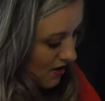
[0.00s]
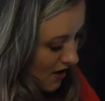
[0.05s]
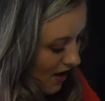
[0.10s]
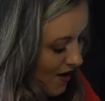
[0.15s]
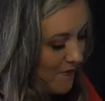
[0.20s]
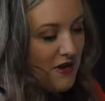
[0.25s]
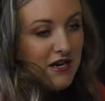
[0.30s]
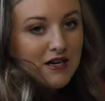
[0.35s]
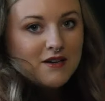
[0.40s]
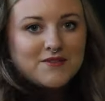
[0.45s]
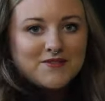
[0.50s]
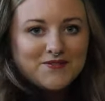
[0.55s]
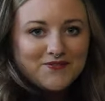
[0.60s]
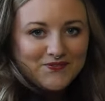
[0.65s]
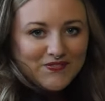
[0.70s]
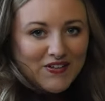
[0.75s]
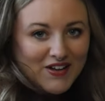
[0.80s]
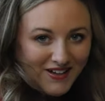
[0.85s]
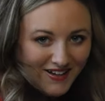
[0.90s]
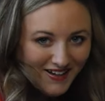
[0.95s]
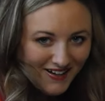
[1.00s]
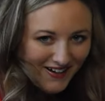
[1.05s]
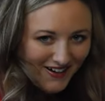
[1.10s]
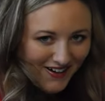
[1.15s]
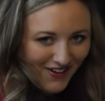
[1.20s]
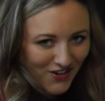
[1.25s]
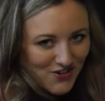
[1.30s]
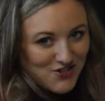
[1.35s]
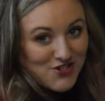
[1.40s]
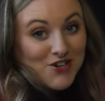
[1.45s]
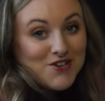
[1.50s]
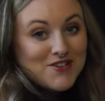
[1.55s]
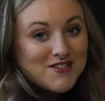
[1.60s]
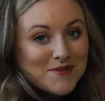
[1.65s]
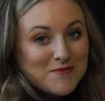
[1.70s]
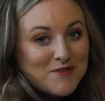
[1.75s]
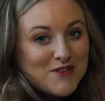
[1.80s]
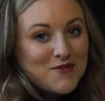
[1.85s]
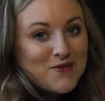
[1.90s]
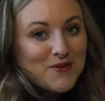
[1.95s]
I mean, I'll show you
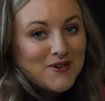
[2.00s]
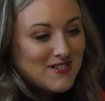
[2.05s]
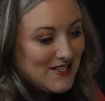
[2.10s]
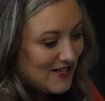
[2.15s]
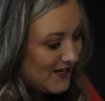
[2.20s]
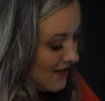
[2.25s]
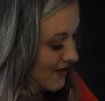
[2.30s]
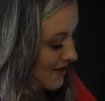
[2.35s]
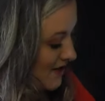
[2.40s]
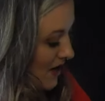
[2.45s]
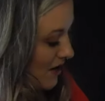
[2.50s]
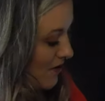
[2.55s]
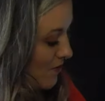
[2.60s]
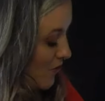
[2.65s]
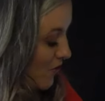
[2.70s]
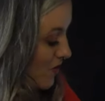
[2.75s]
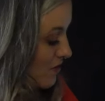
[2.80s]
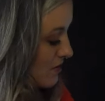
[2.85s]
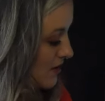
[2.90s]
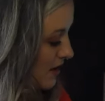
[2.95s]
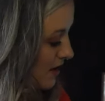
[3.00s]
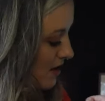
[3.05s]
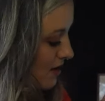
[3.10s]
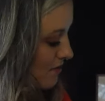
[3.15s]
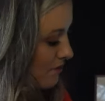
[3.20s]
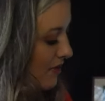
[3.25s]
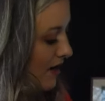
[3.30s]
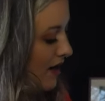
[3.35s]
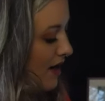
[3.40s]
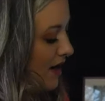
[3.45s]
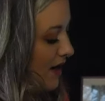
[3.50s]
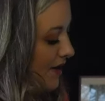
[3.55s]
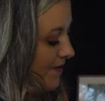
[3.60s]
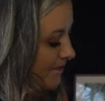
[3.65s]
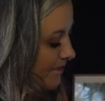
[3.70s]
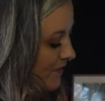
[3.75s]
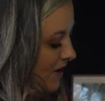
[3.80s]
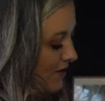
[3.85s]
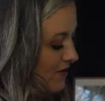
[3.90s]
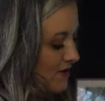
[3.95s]
some of the quality, it's terrible, but
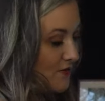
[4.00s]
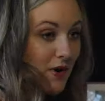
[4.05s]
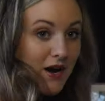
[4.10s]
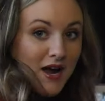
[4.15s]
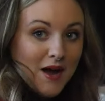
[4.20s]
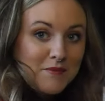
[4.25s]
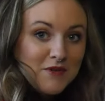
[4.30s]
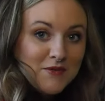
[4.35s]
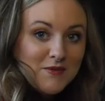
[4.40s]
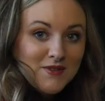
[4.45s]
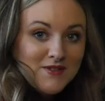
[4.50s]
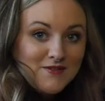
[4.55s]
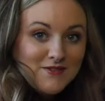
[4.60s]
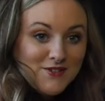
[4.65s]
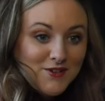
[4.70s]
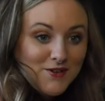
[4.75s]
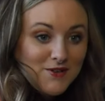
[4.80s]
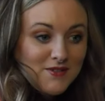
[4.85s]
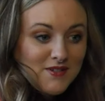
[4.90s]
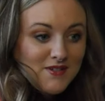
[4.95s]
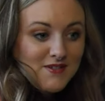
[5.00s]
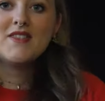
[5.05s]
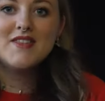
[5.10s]
I was quite happy with the results.